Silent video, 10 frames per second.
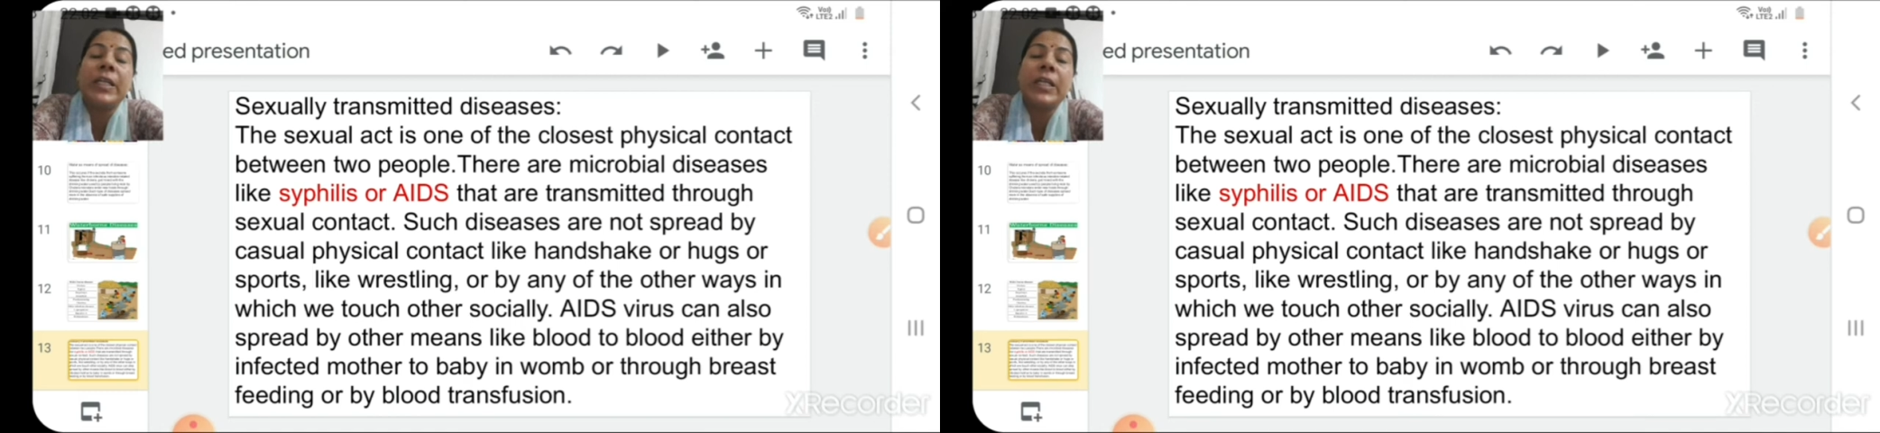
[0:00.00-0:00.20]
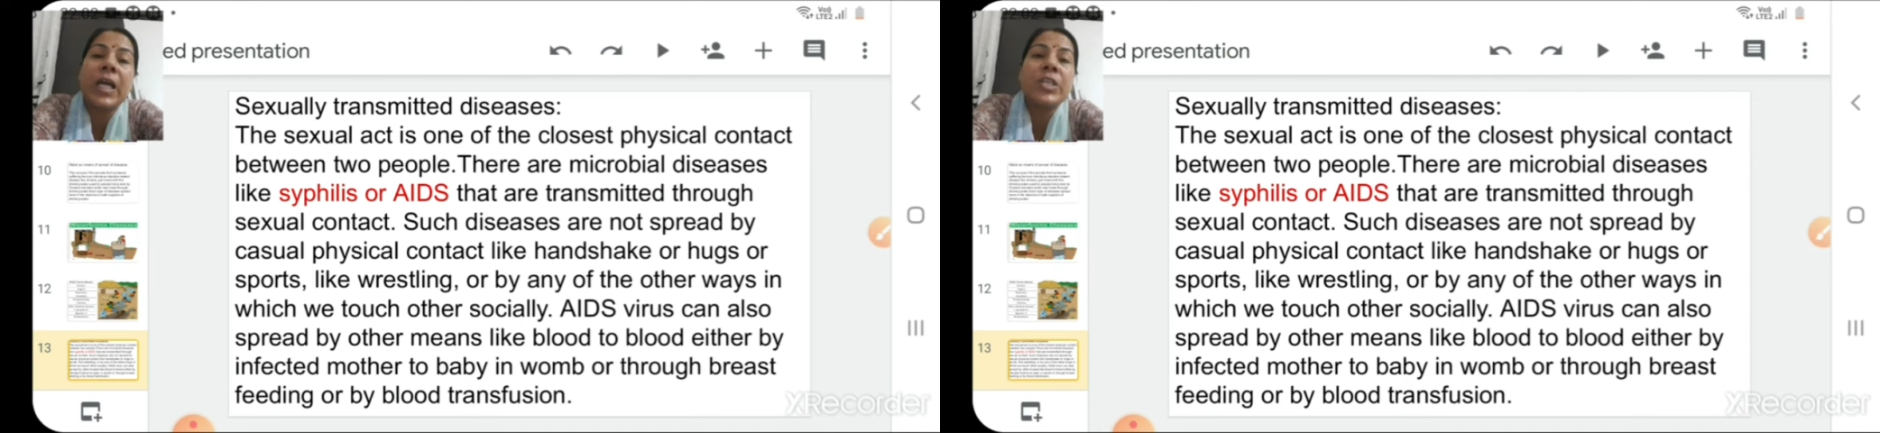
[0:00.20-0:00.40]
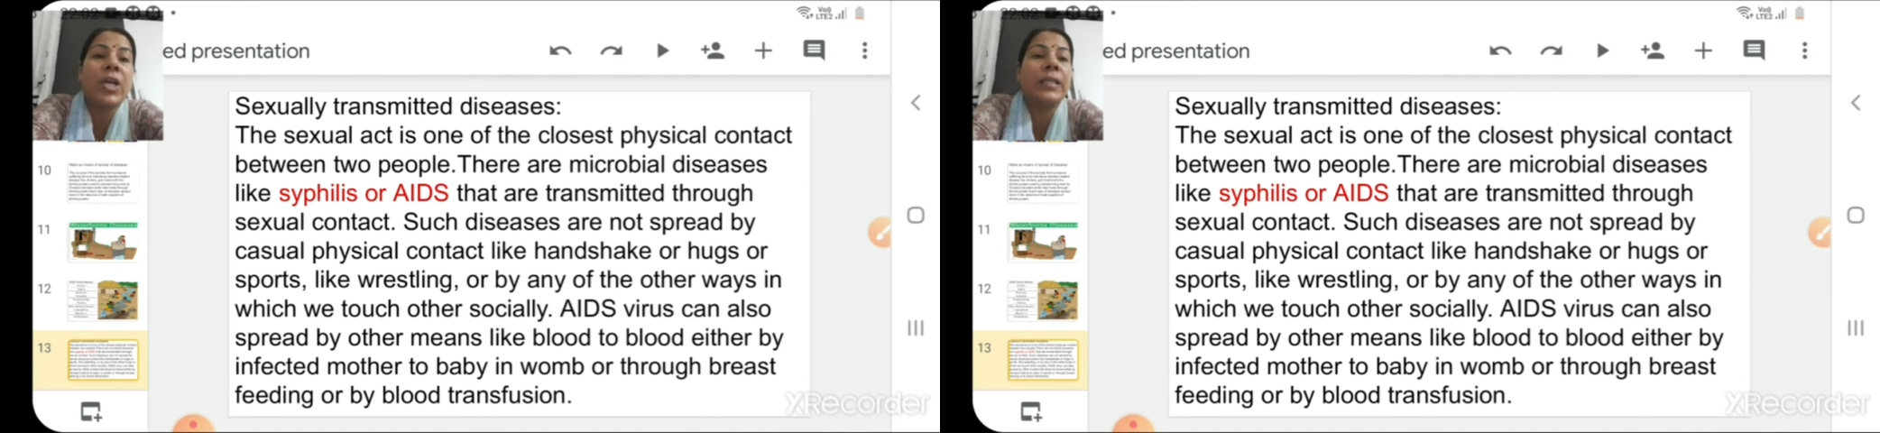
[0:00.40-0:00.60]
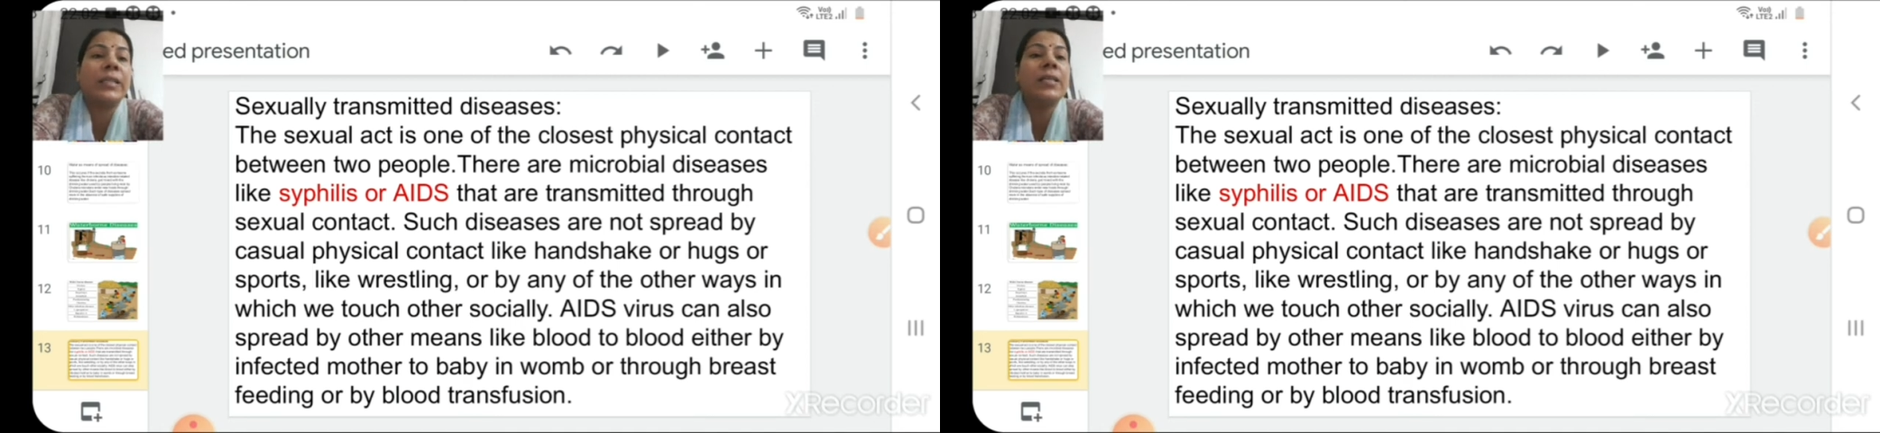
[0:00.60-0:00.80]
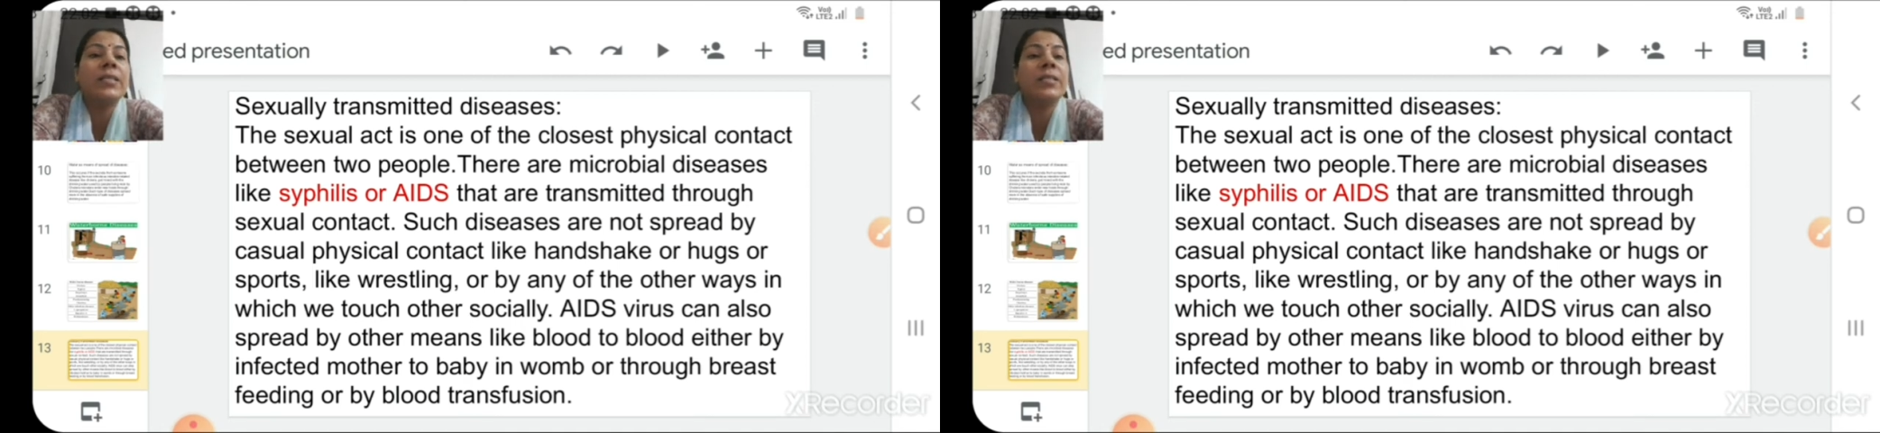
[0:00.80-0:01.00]
touch
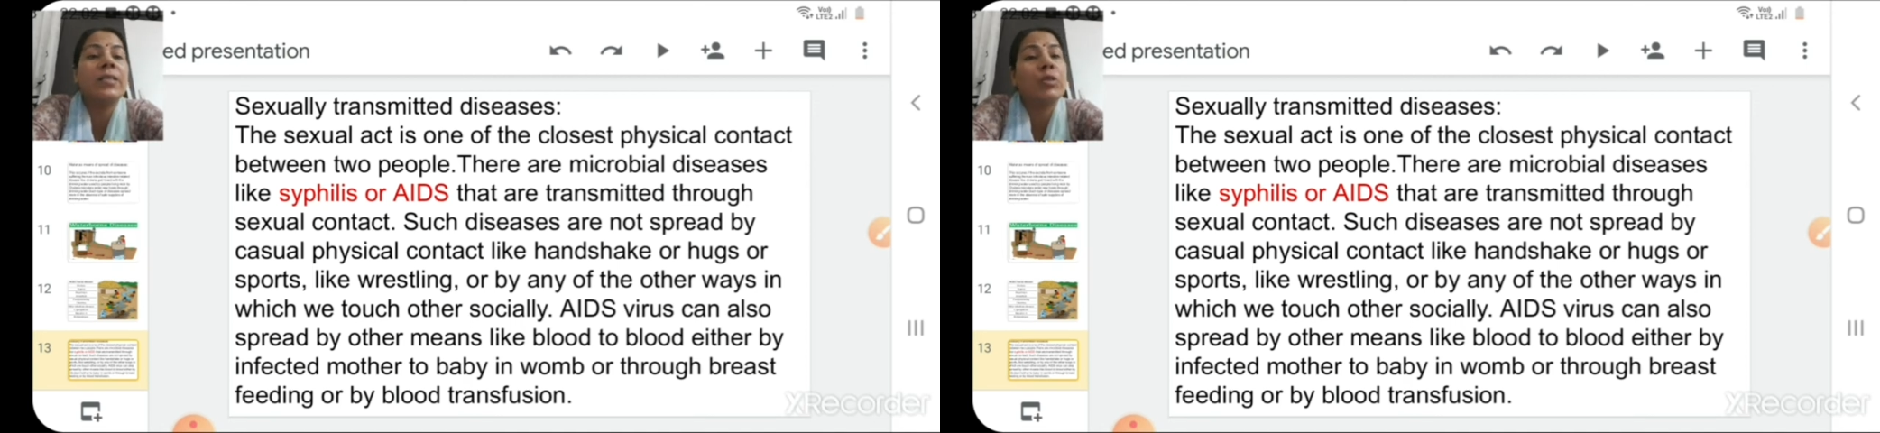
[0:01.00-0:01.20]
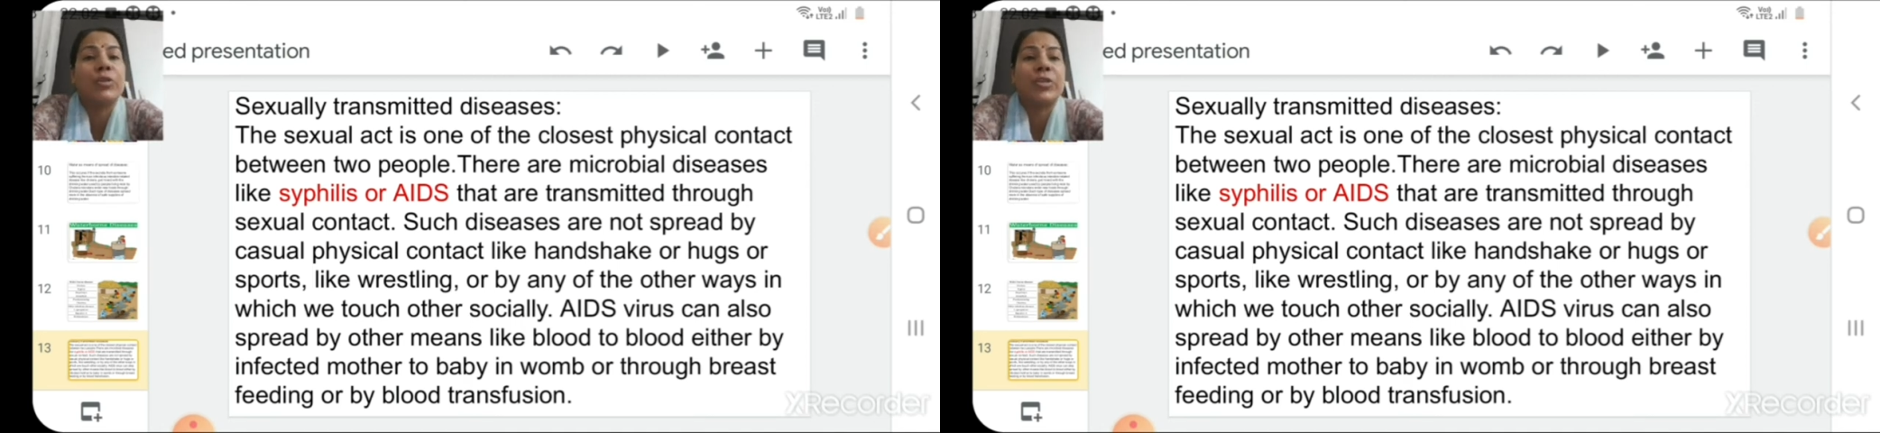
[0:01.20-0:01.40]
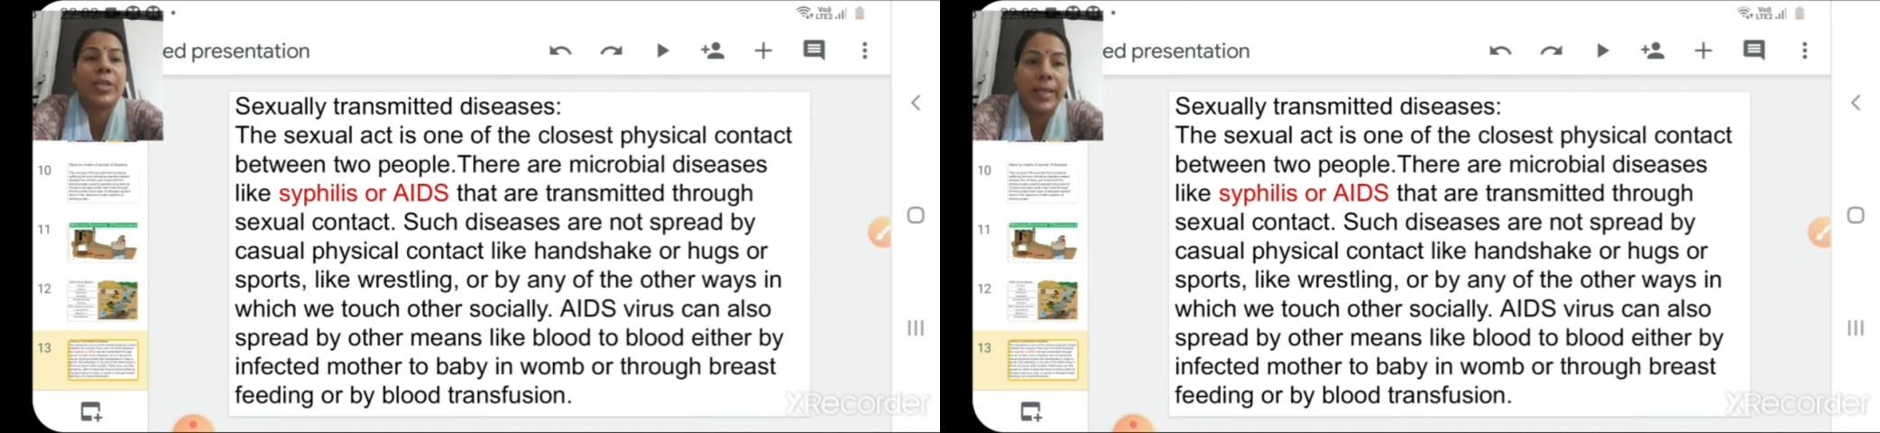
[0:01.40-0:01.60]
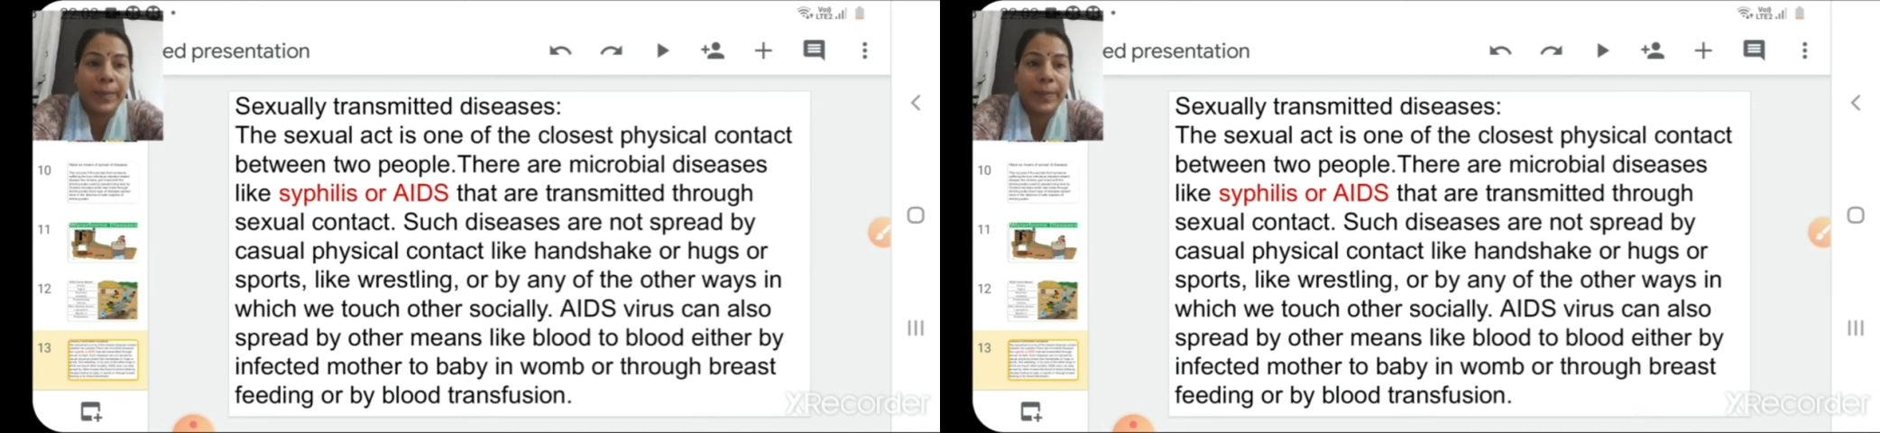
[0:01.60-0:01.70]
others socially.